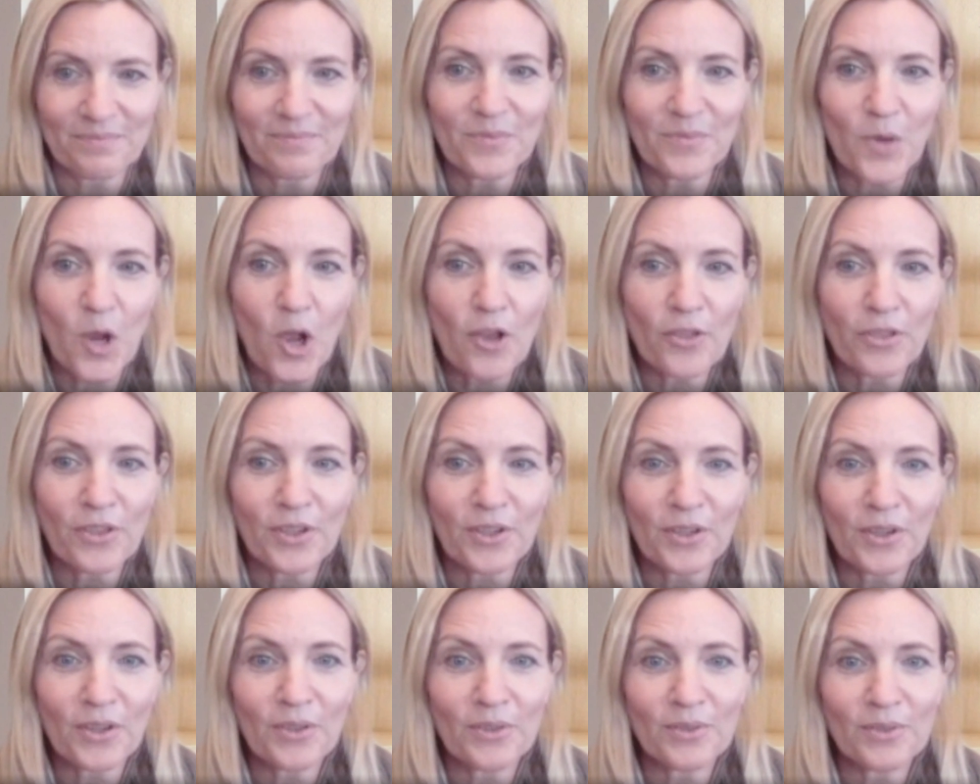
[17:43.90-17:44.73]
on
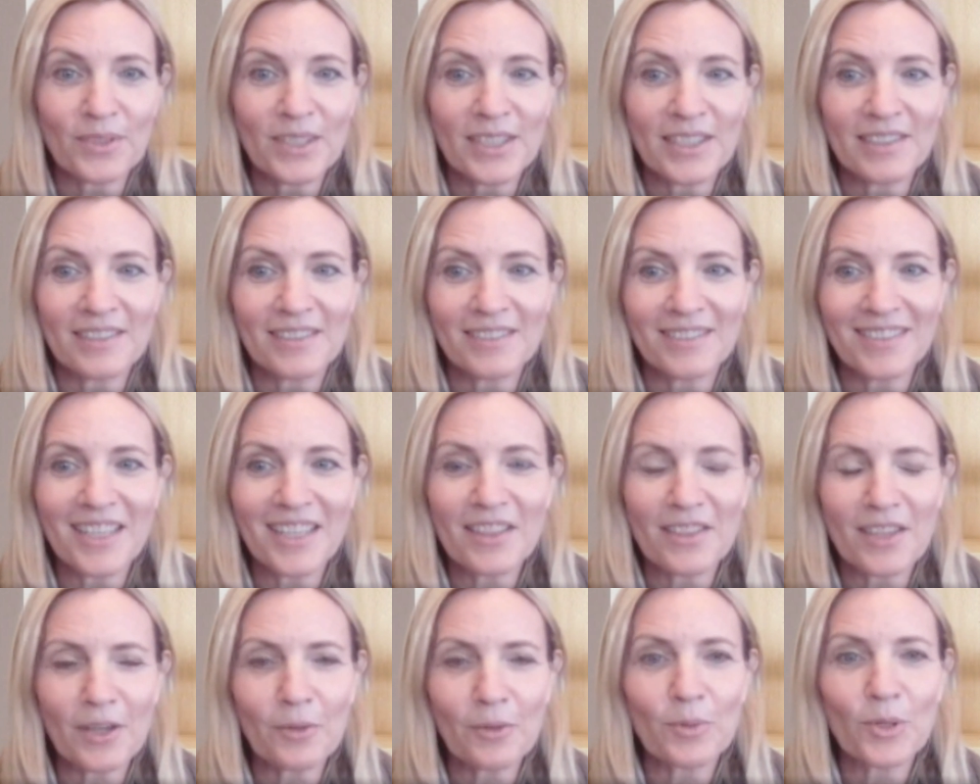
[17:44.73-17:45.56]
their own and
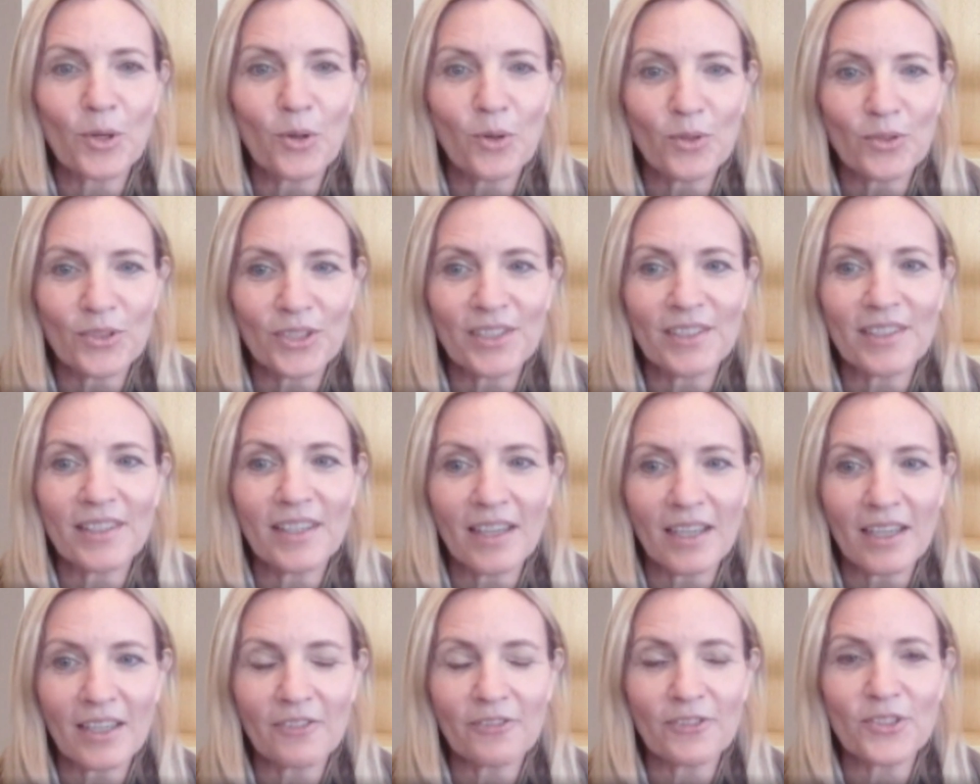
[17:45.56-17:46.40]
they were old
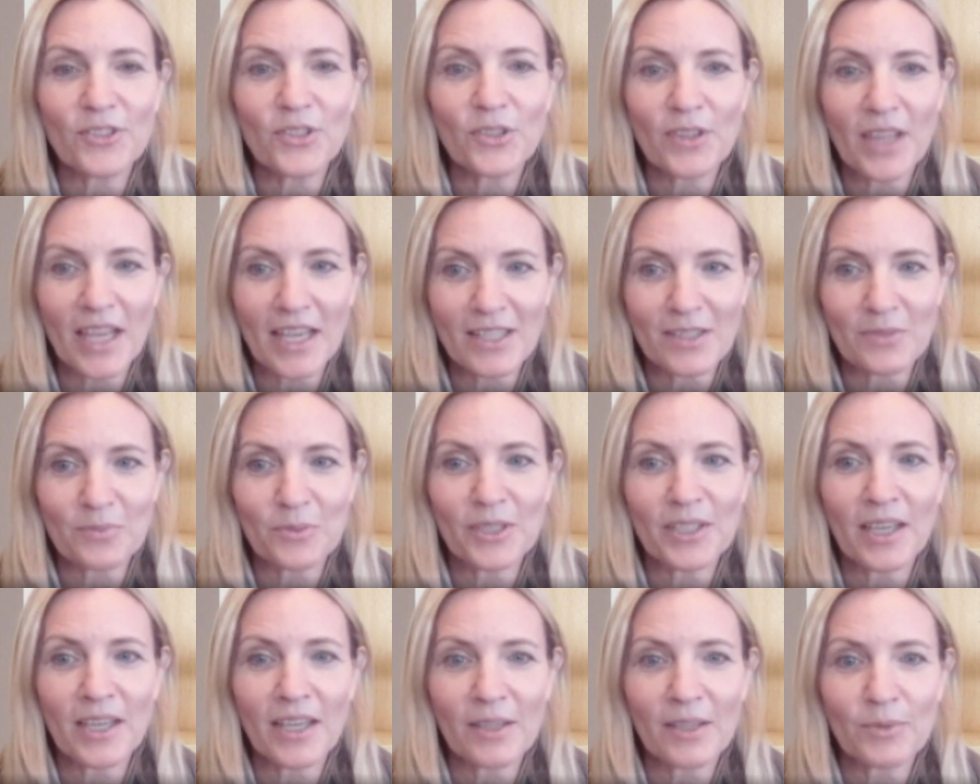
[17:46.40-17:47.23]
enough. So that's
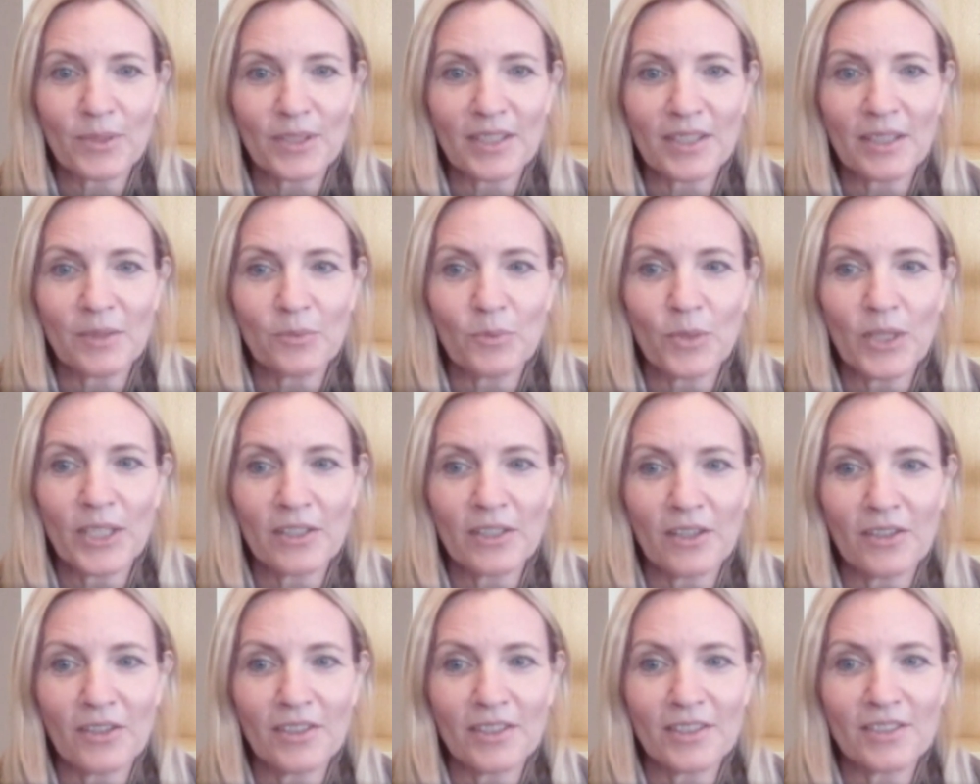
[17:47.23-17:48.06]
when I really went
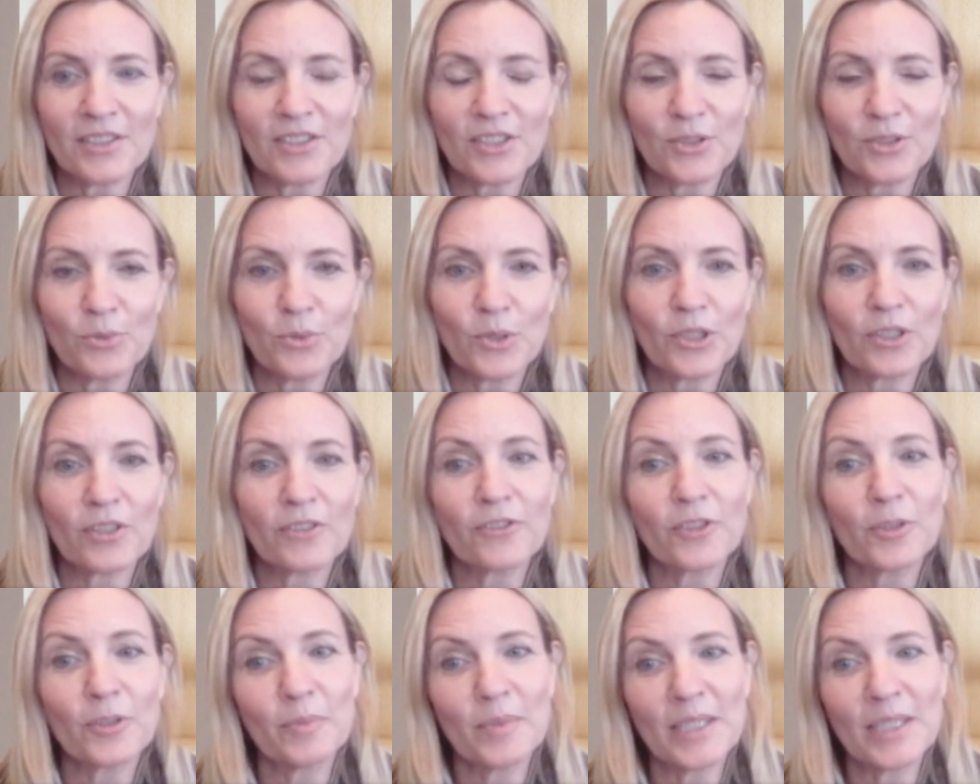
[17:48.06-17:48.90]
on to work
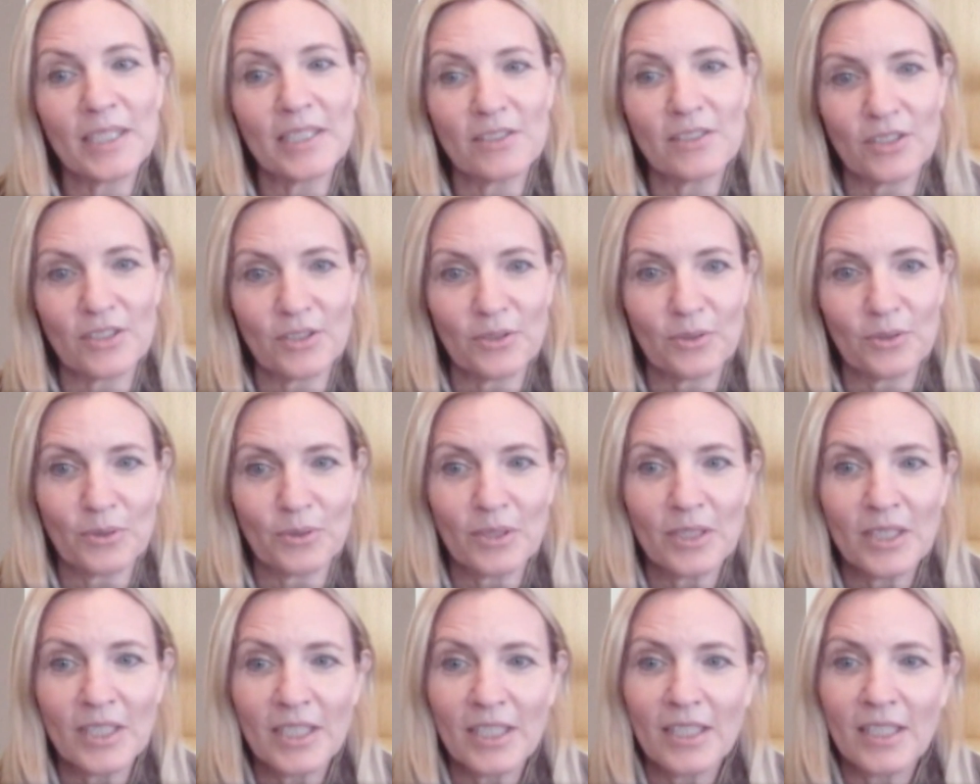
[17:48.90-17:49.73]
for Me
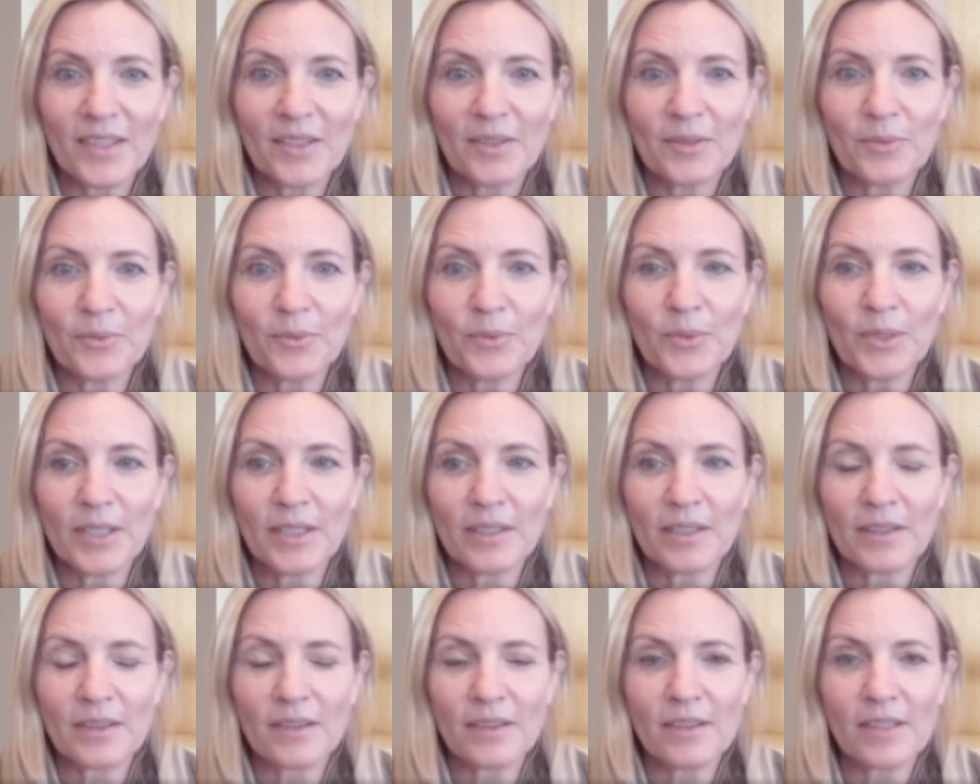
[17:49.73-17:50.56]
Too
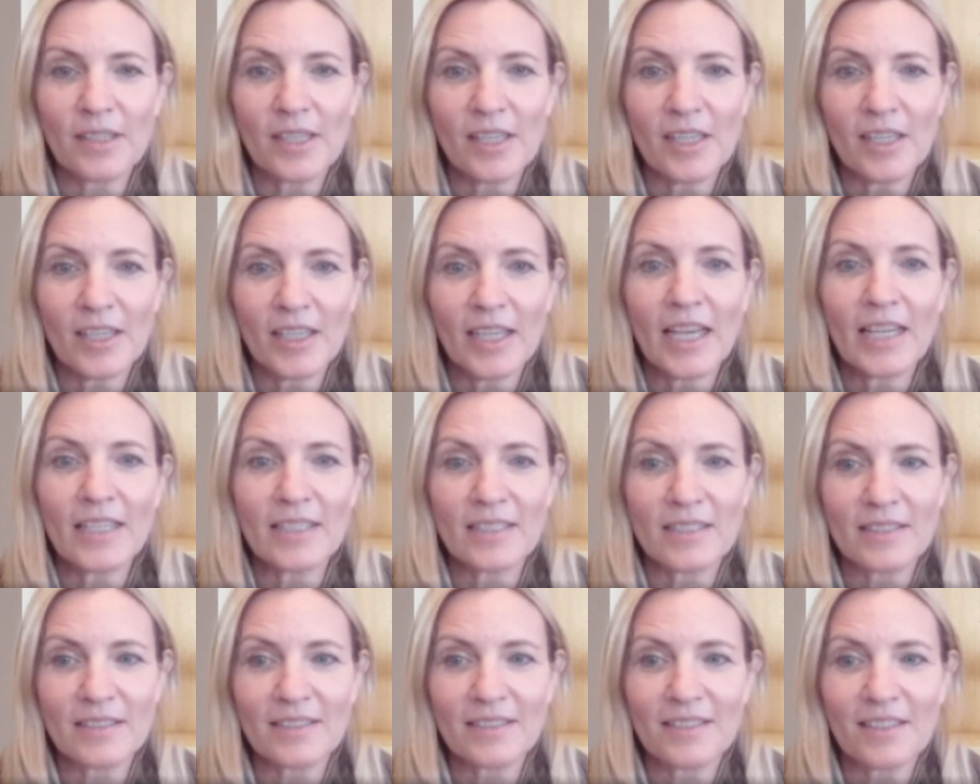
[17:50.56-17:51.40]
with
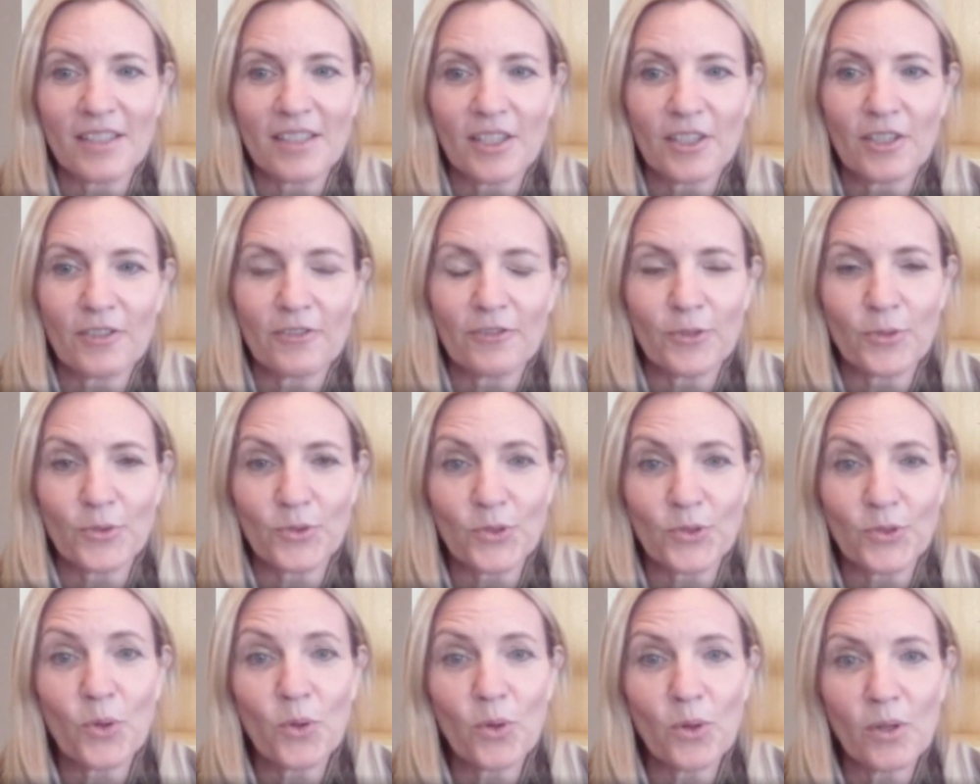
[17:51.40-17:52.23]
as their
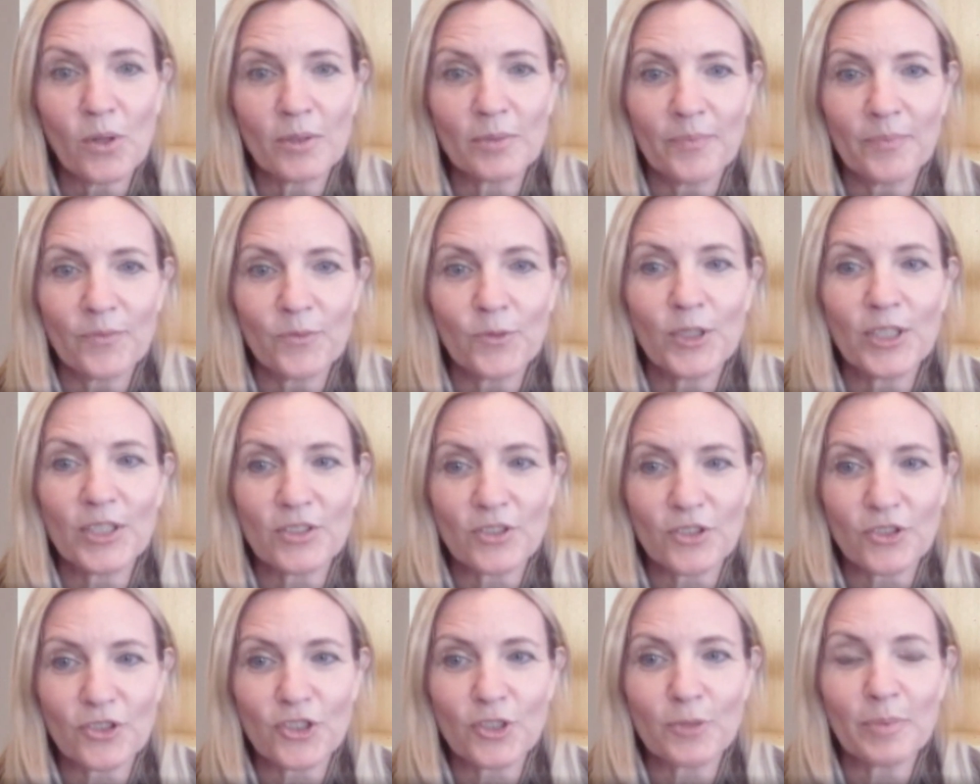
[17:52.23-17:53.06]
sole
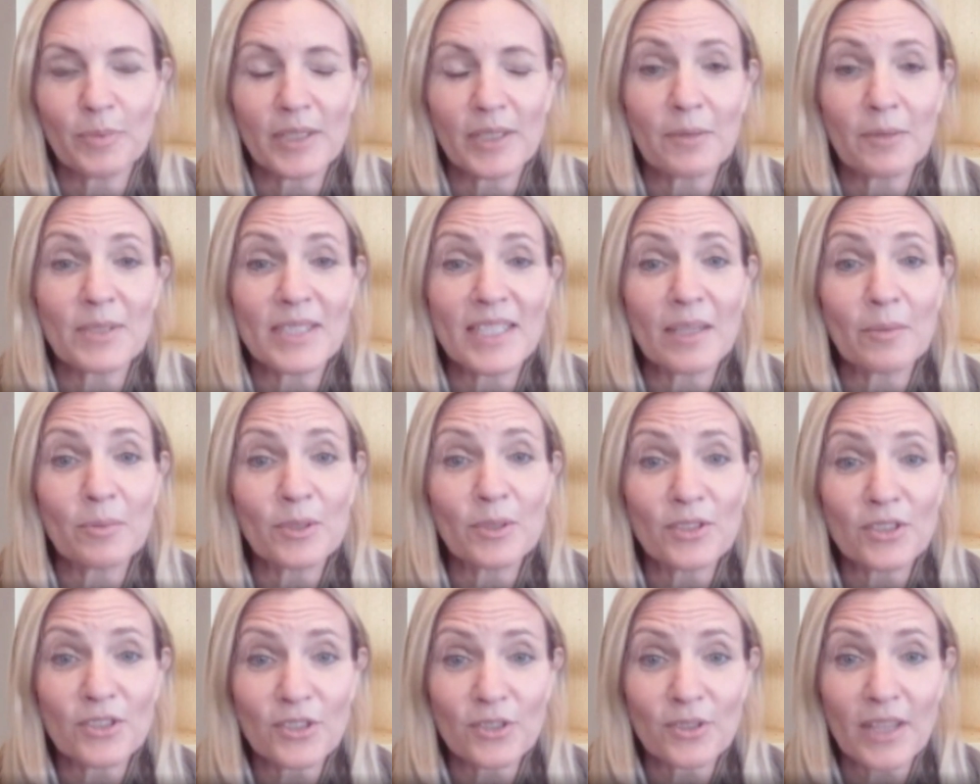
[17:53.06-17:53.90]
researcher, but I was able
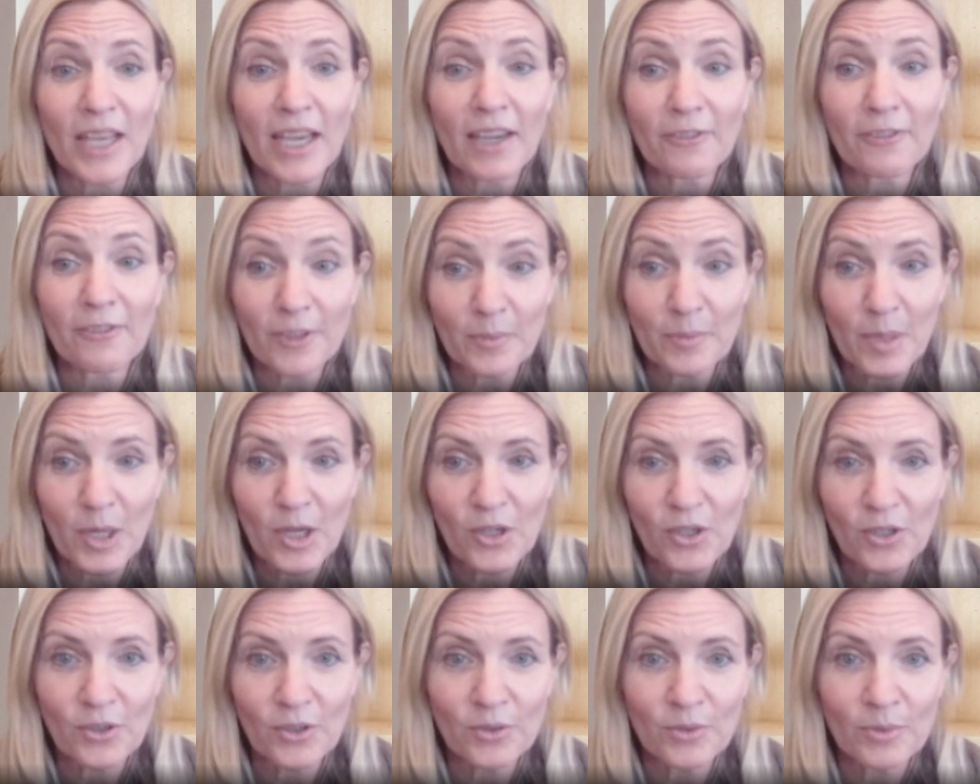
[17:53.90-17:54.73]
to do that from
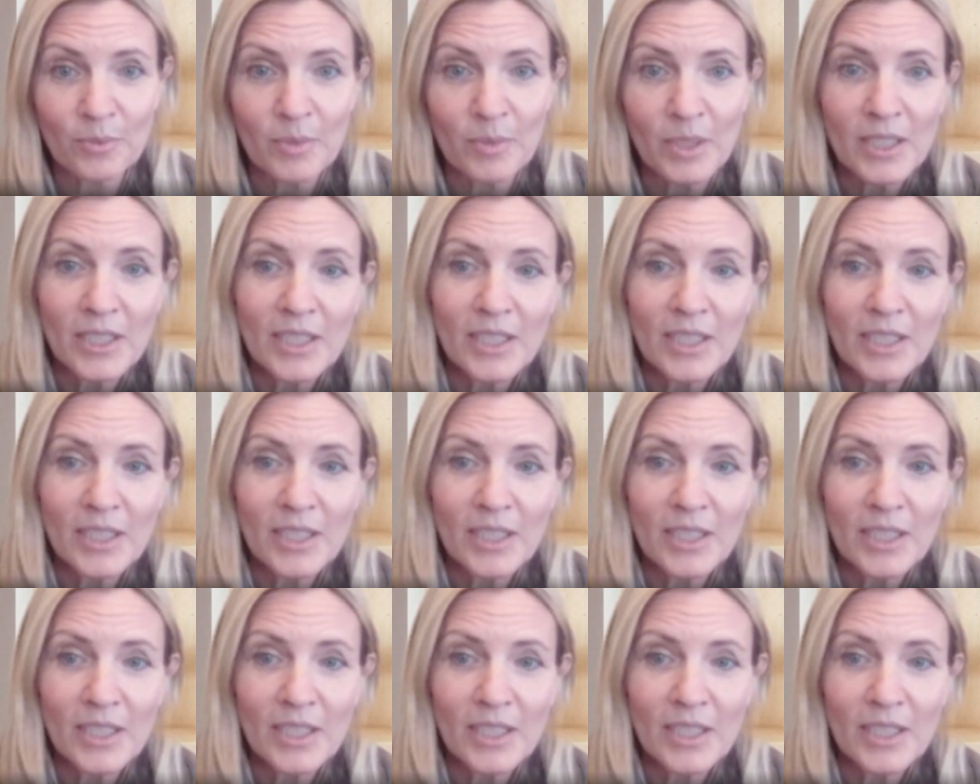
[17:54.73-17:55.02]
home.